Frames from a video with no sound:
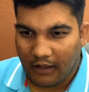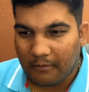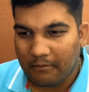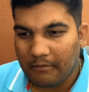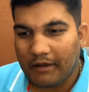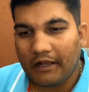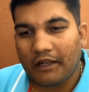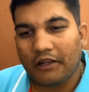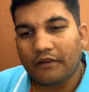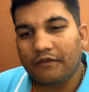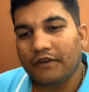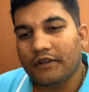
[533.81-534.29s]

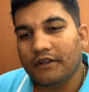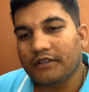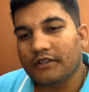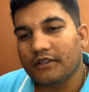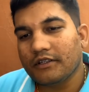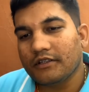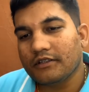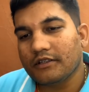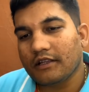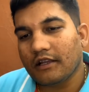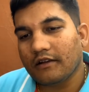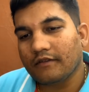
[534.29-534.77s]
malefics
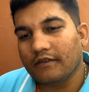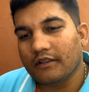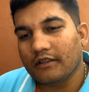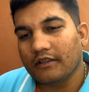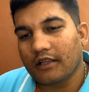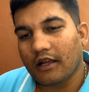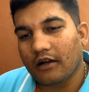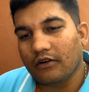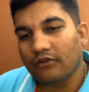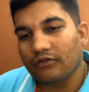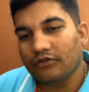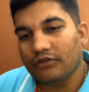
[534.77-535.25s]
in
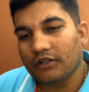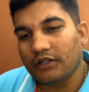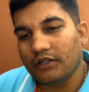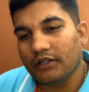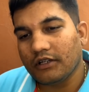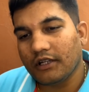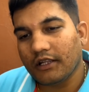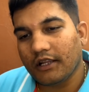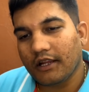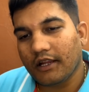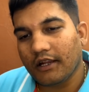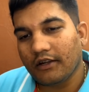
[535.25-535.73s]
seventh house
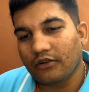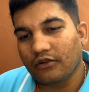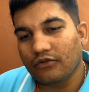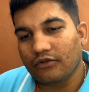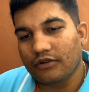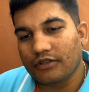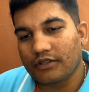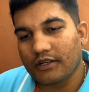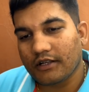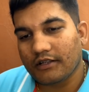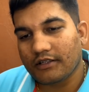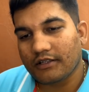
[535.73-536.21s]
indicate
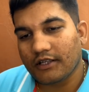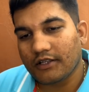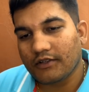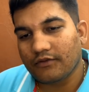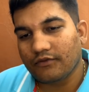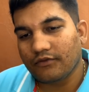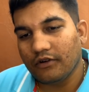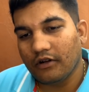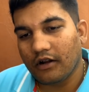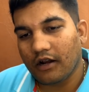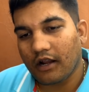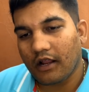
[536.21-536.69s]
good
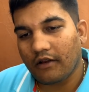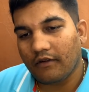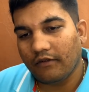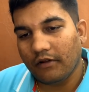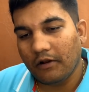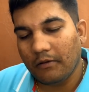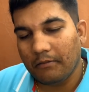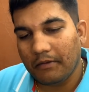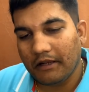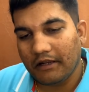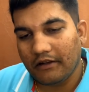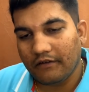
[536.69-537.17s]
successful
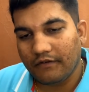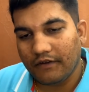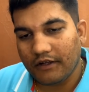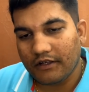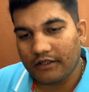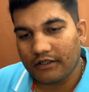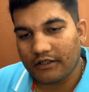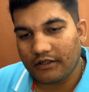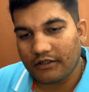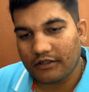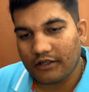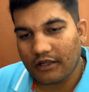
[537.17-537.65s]
travel,
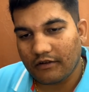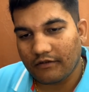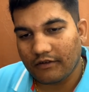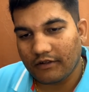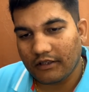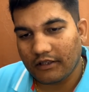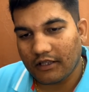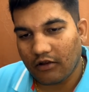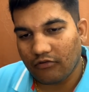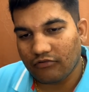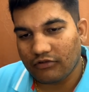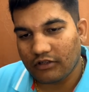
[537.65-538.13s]
benefics in
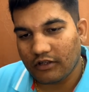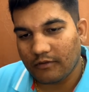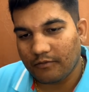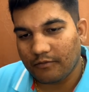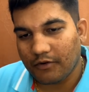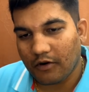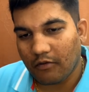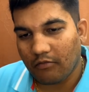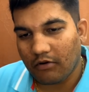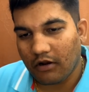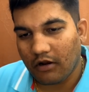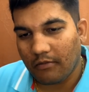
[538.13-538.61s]
seventh house are
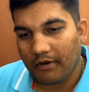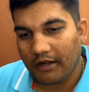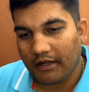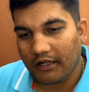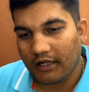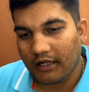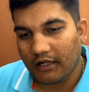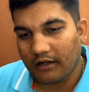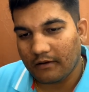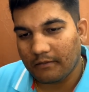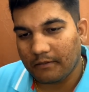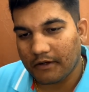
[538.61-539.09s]

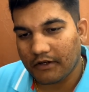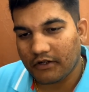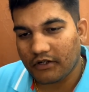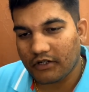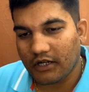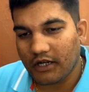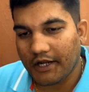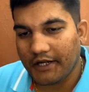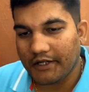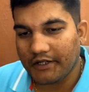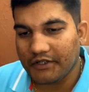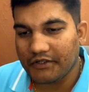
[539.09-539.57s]
problematic, in
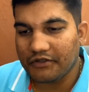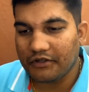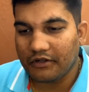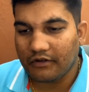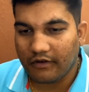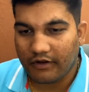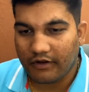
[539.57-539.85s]
Prashna it is